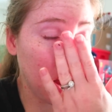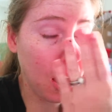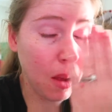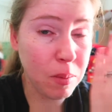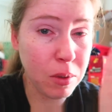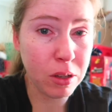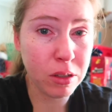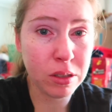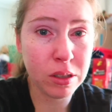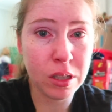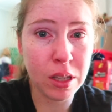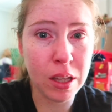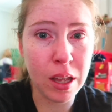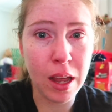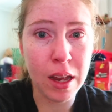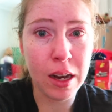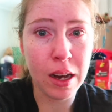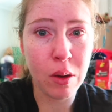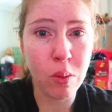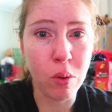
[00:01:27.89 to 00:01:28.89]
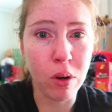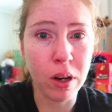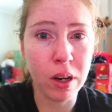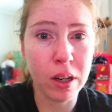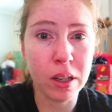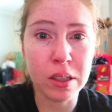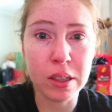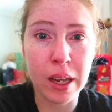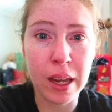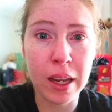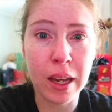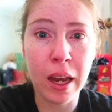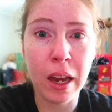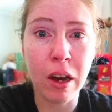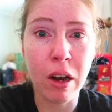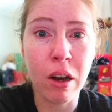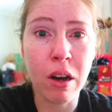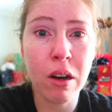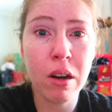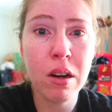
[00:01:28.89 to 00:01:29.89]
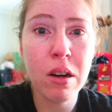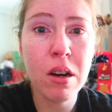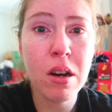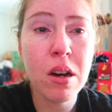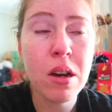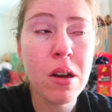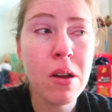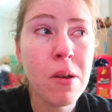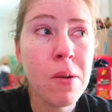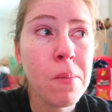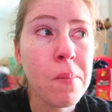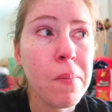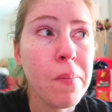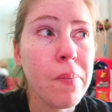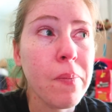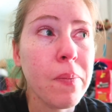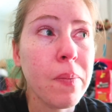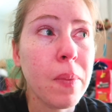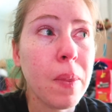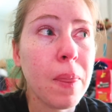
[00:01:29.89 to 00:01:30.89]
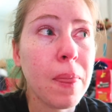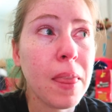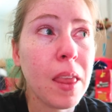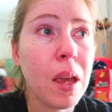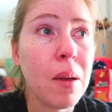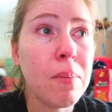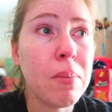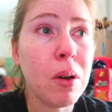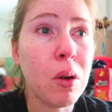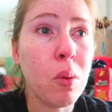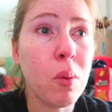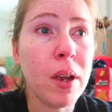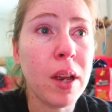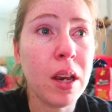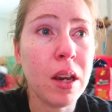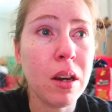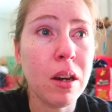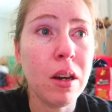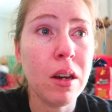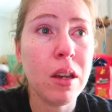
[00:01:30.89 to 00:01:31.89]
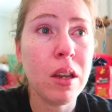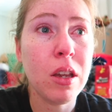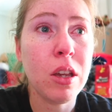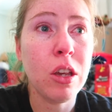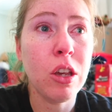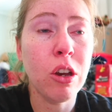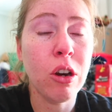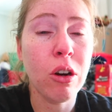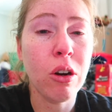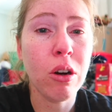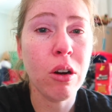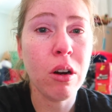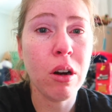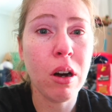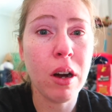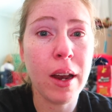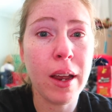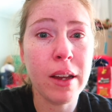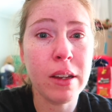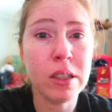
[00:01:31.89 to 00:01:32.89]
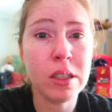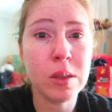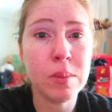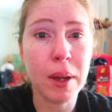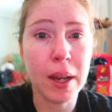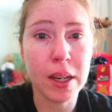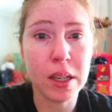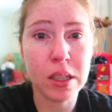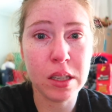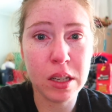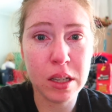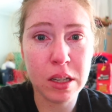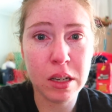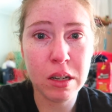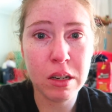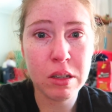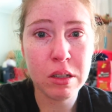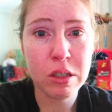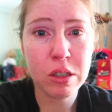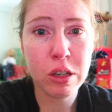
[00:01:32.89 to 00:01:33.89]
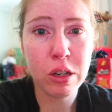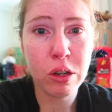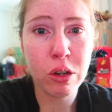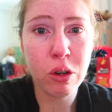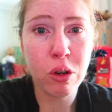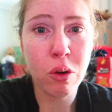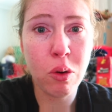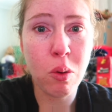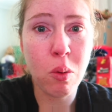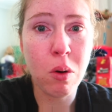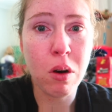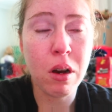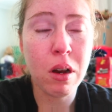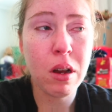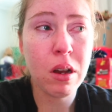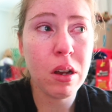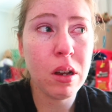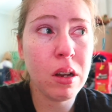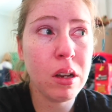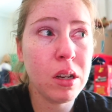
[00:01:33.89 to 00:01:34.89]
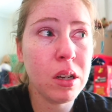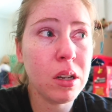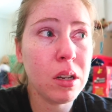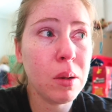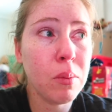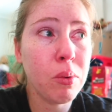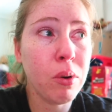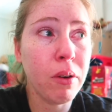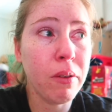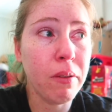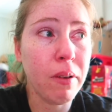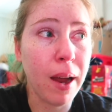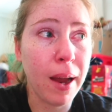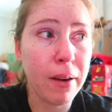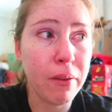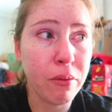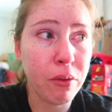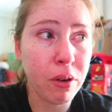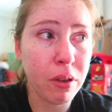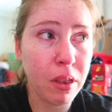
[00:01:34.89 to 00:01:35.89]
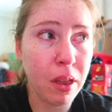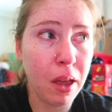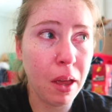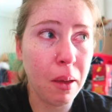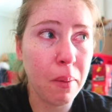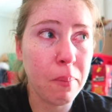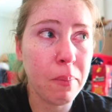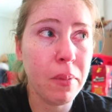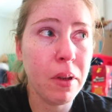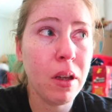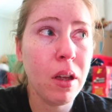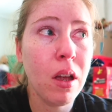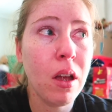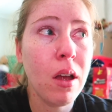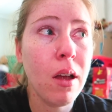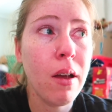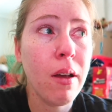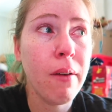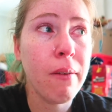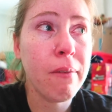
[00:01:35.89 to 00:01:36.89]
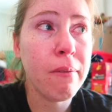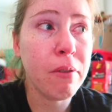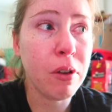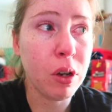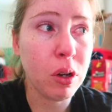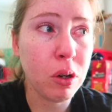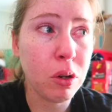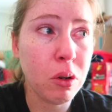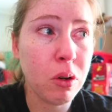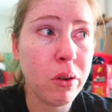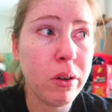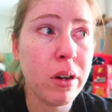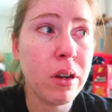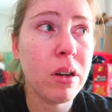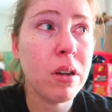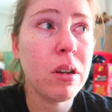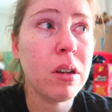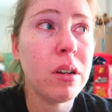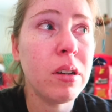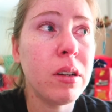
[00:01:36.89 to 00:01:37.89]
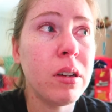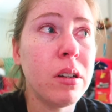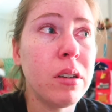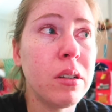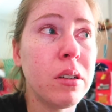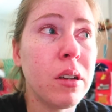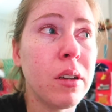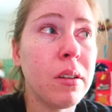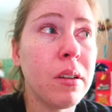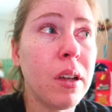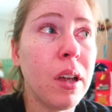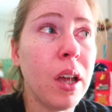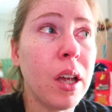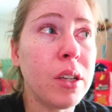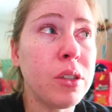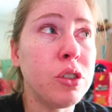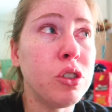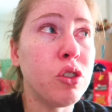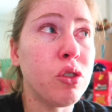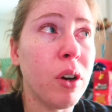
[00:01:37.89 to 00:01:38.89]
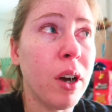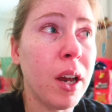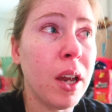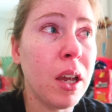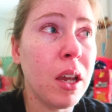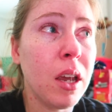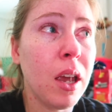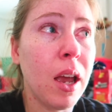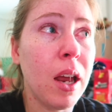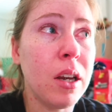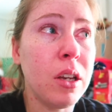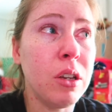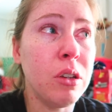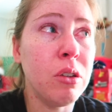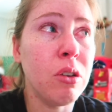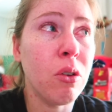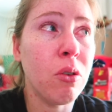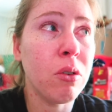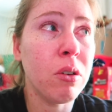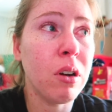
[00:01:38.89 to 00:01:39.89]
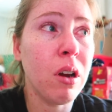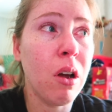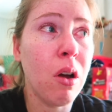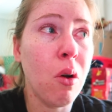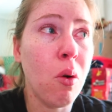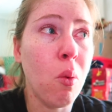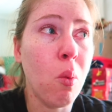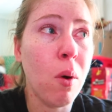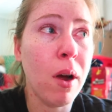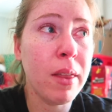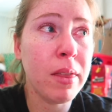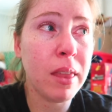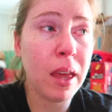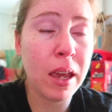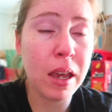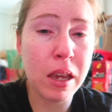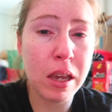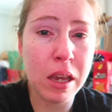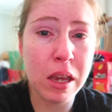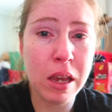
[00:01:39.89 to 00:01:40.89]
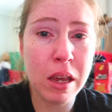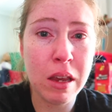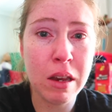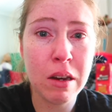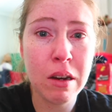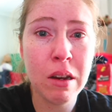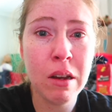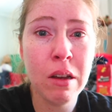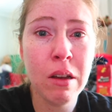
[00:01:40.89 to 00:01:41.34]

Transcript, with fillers: I'm used to that. I work at daycare. But when you're expected to provide for them food and drink and you don't know what they eat,